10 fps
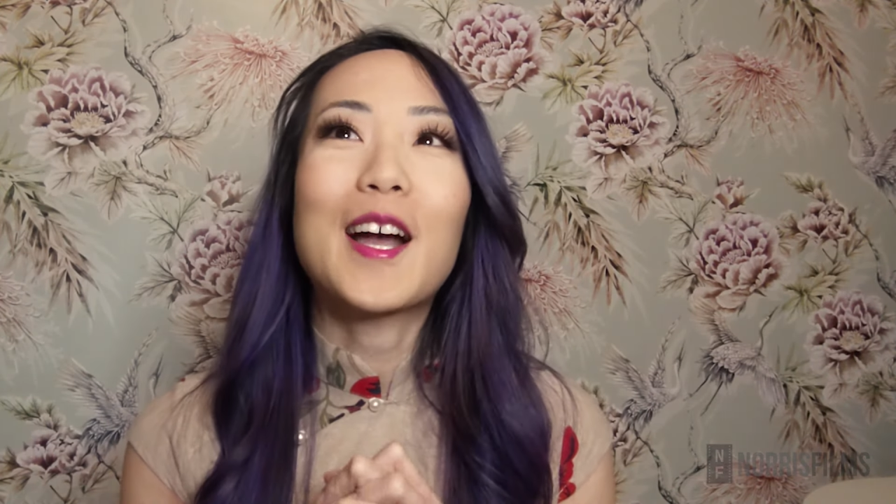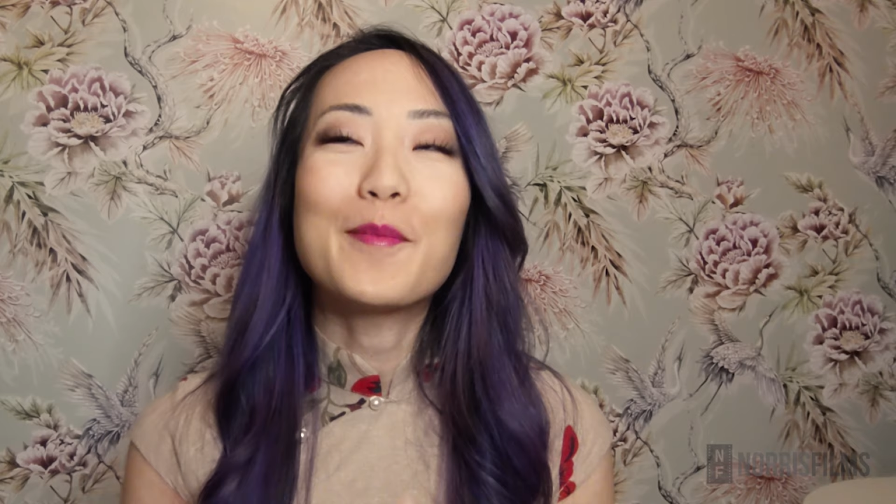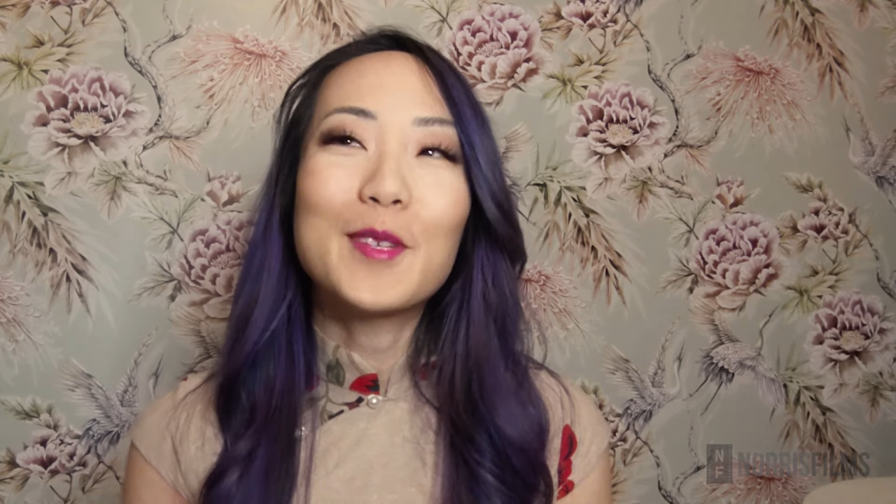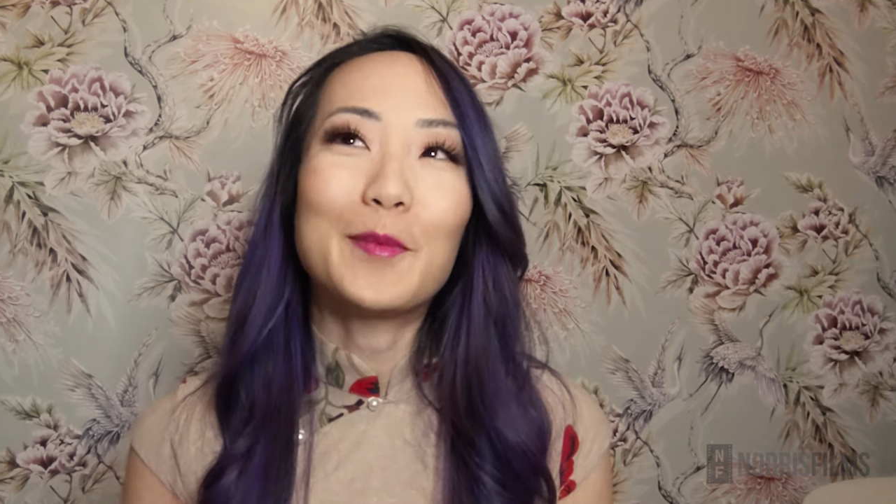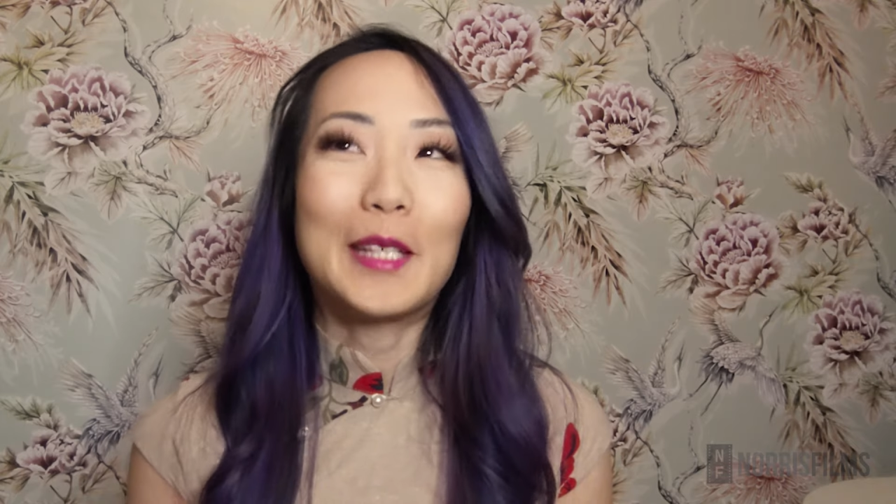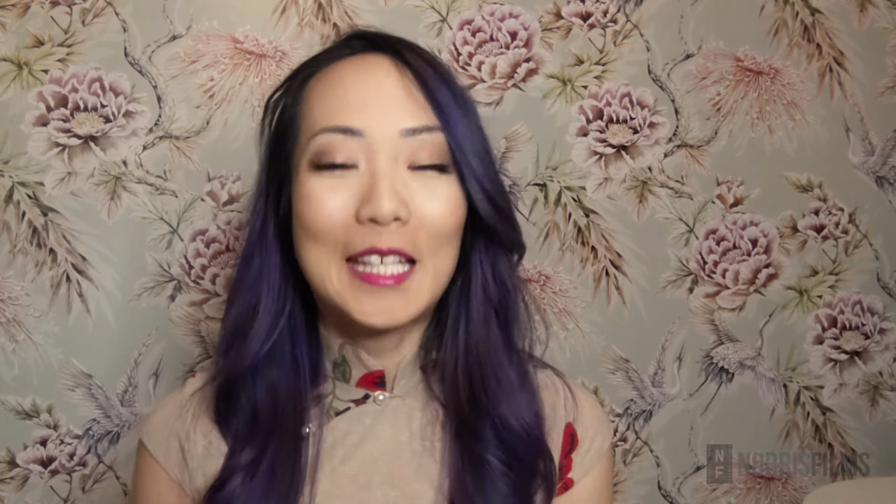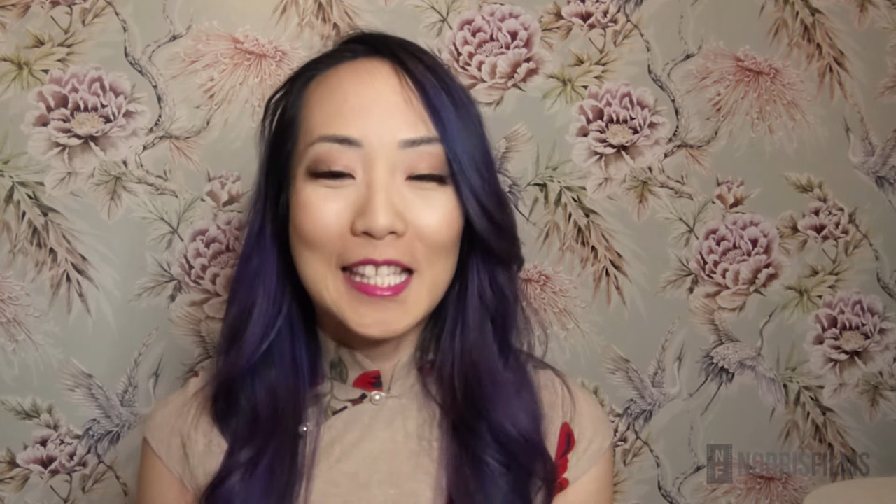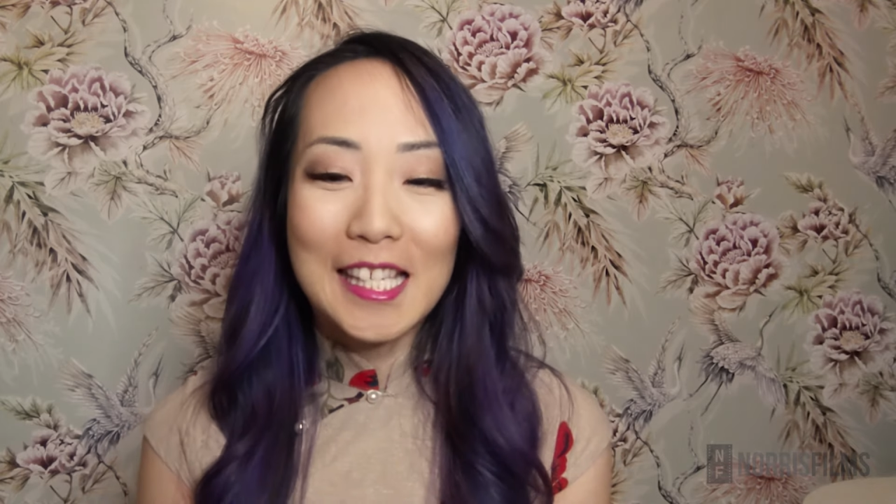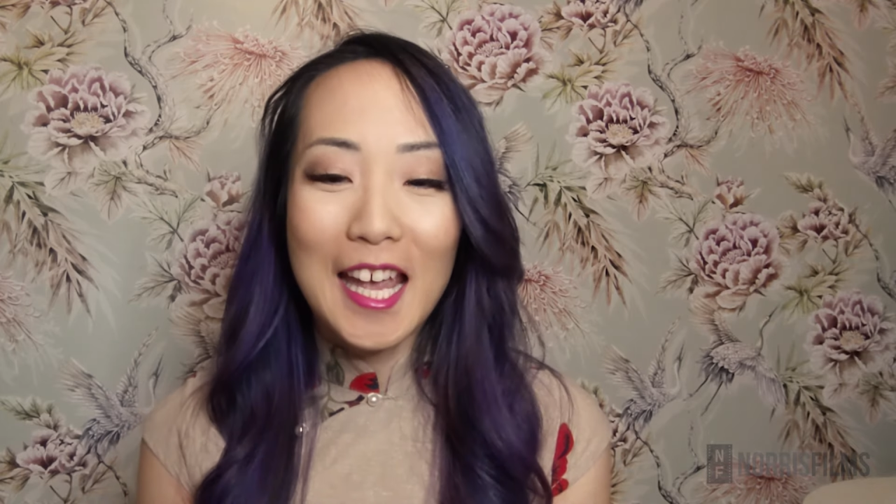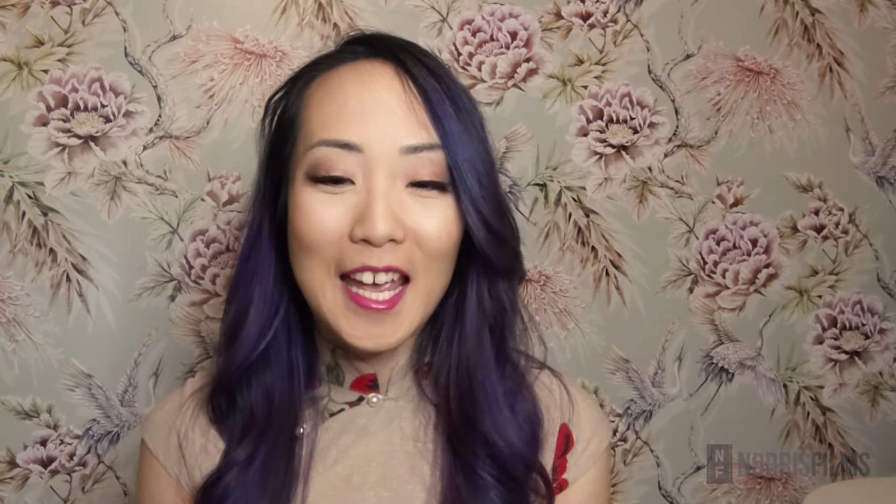come to me
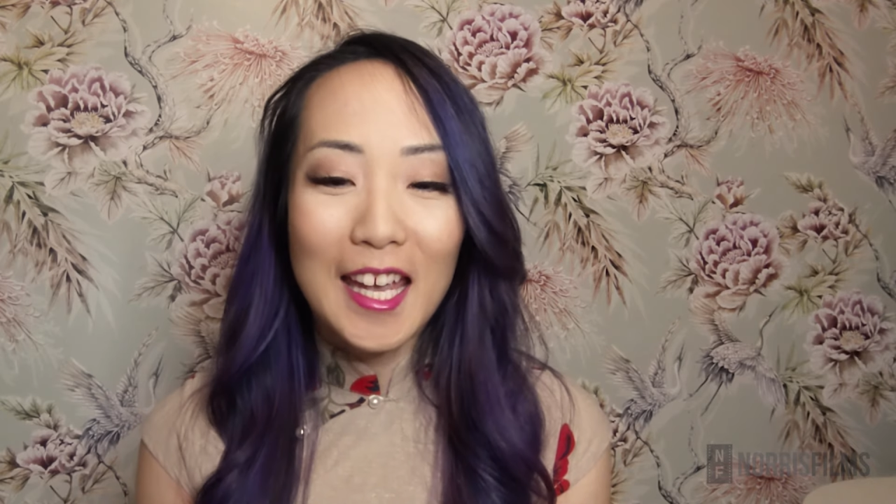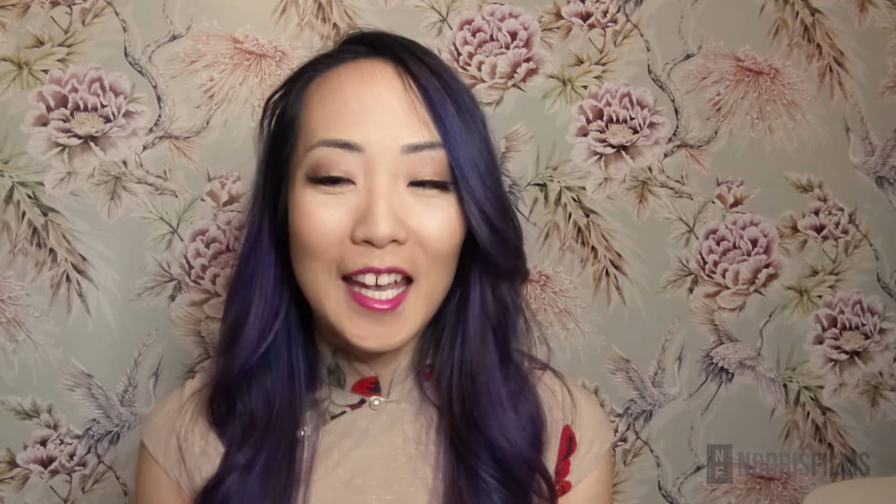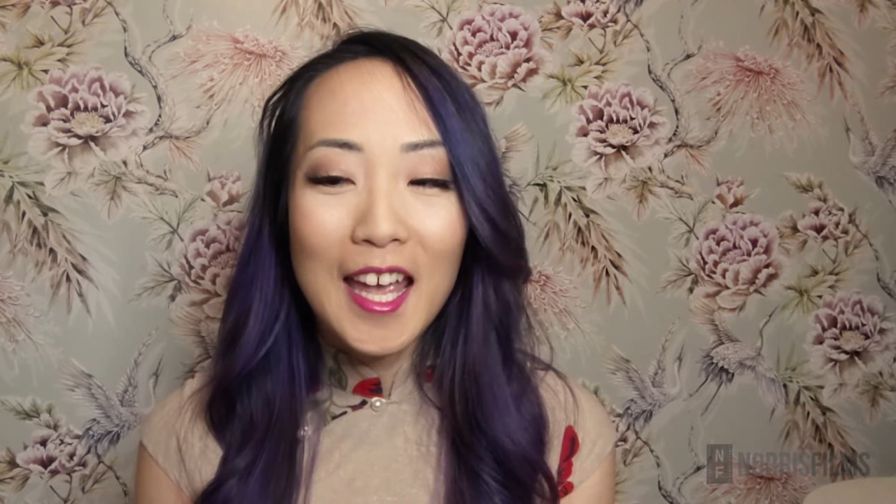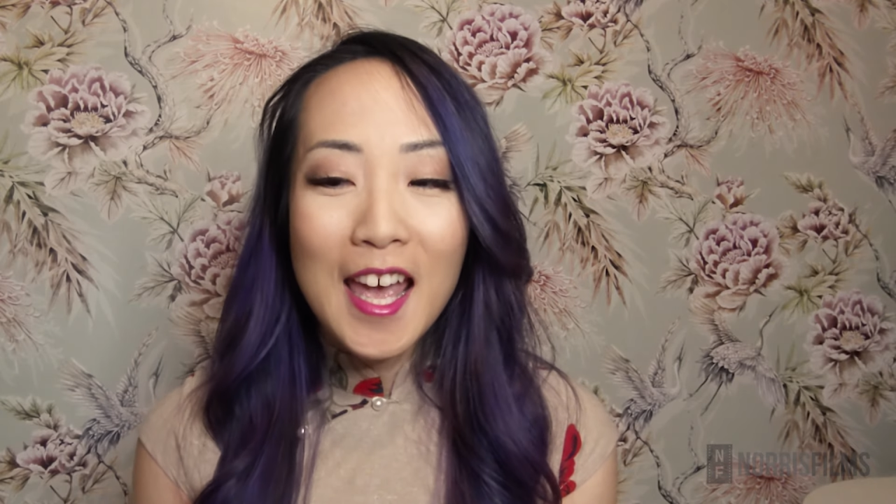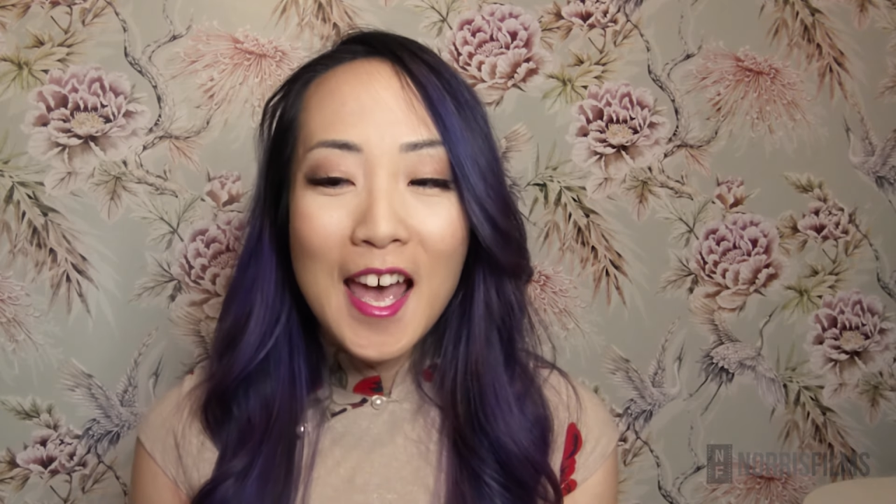and say,